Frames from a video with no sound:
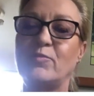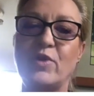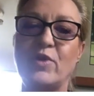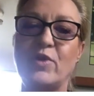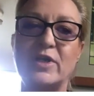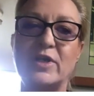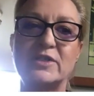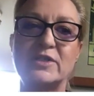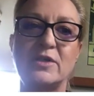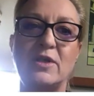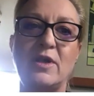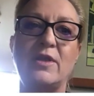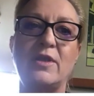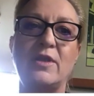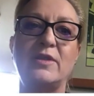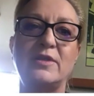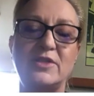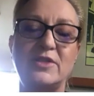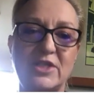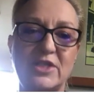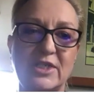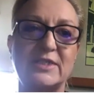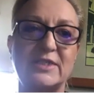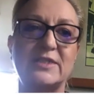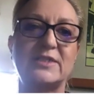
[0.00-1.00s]
bricks.
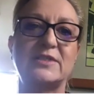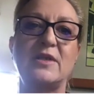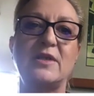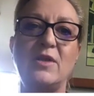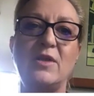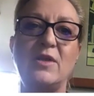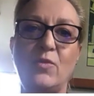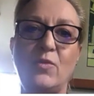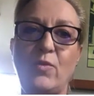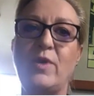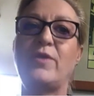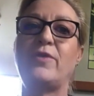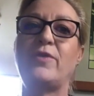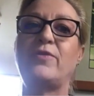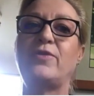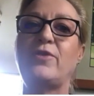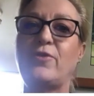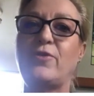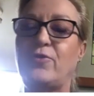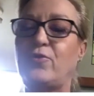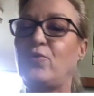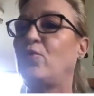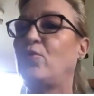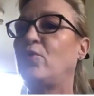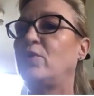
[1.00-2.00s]
With the
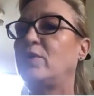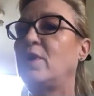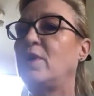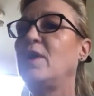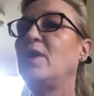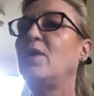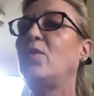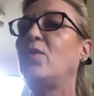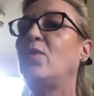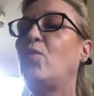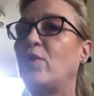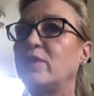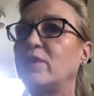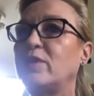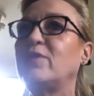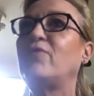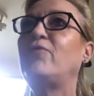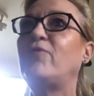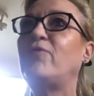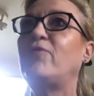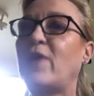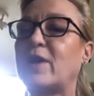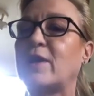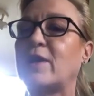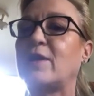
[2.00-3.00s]
thought, what the
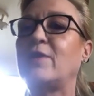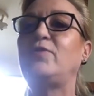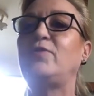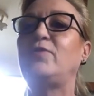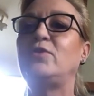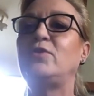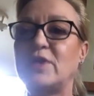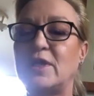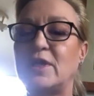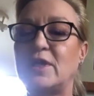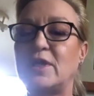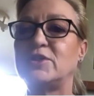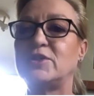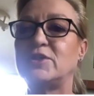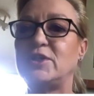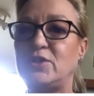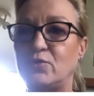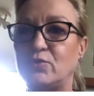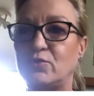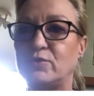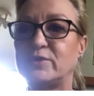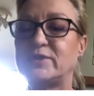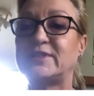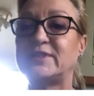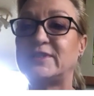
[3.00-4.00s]
fuck have you done to
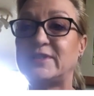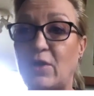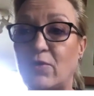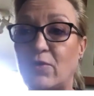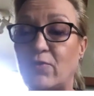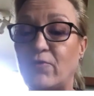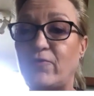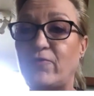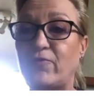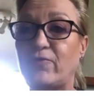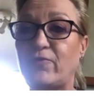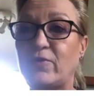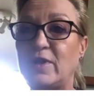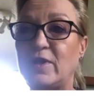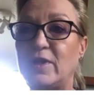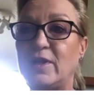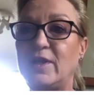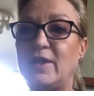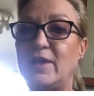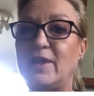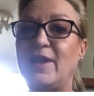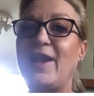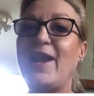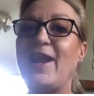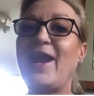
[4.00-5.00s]
yourself?
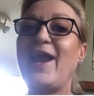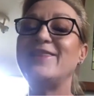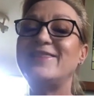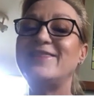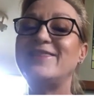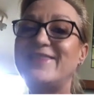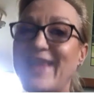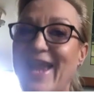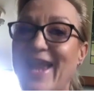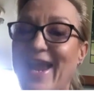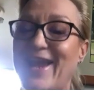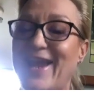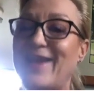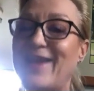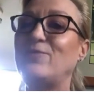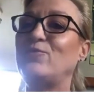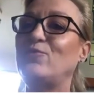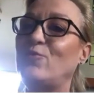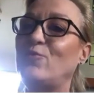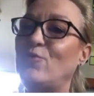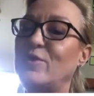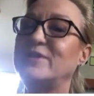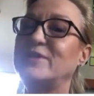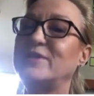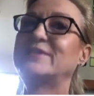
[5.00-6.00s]
And that
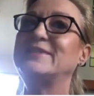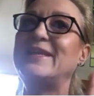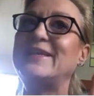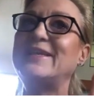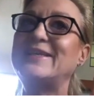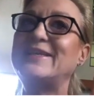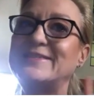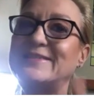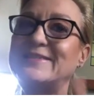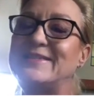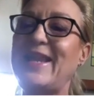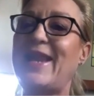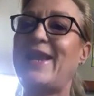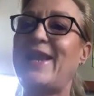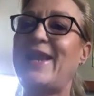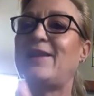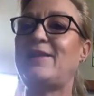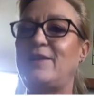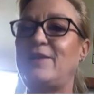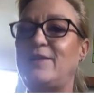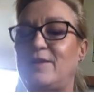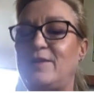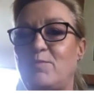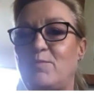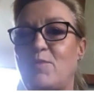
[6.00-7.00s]
was
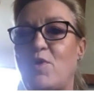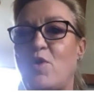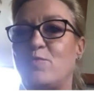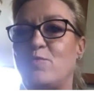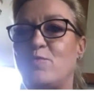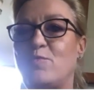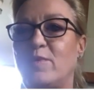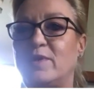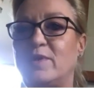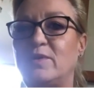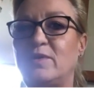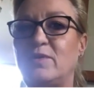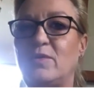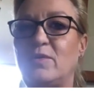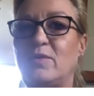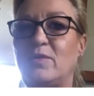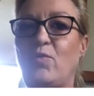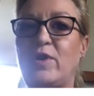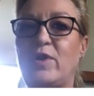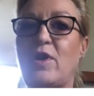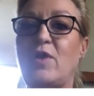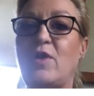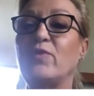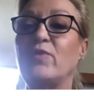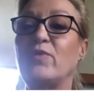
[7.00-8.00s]
exactly the moment
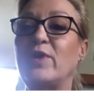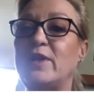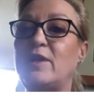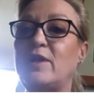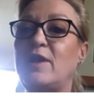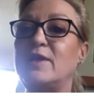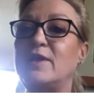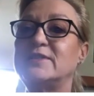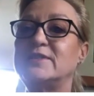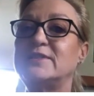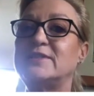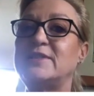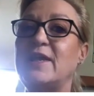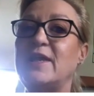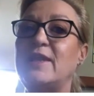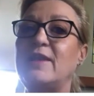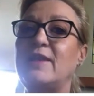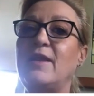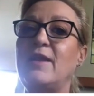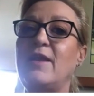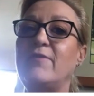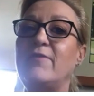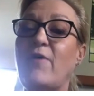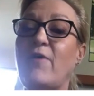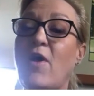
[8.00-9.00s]
when I realized that
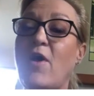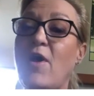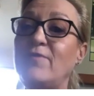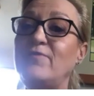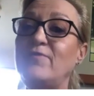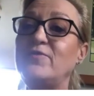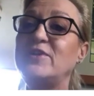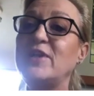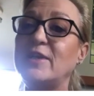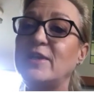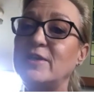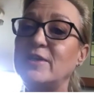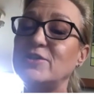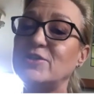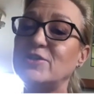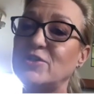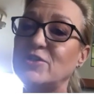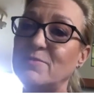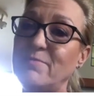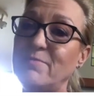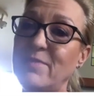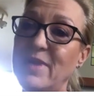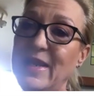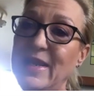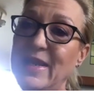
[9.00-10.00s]
if I've done it to
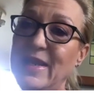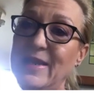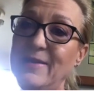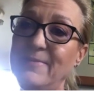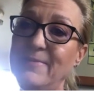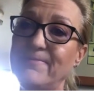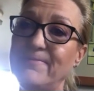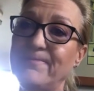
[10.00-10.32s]
me,